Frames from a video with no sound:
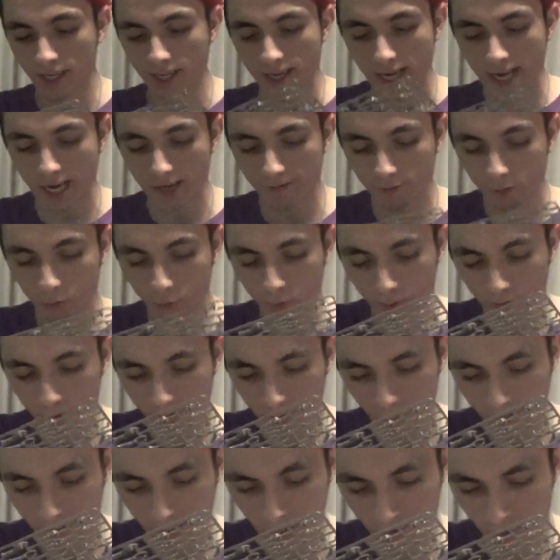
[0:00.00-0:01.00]
afterwards
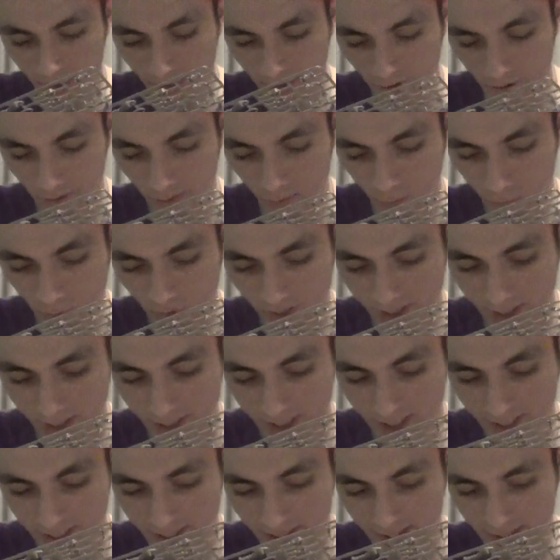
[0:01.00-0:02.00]
when you hear what
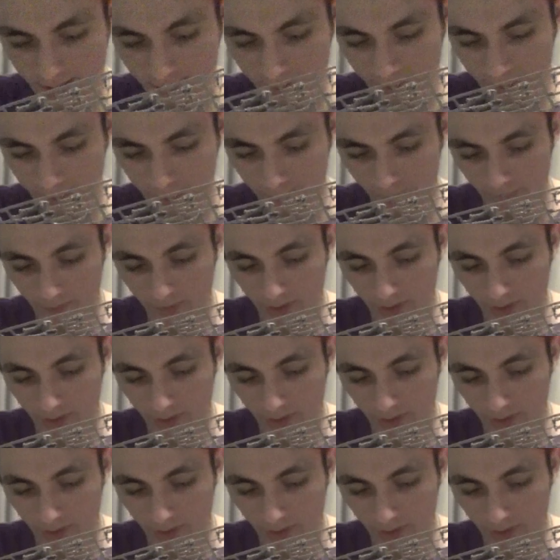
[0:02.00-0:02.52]
it is,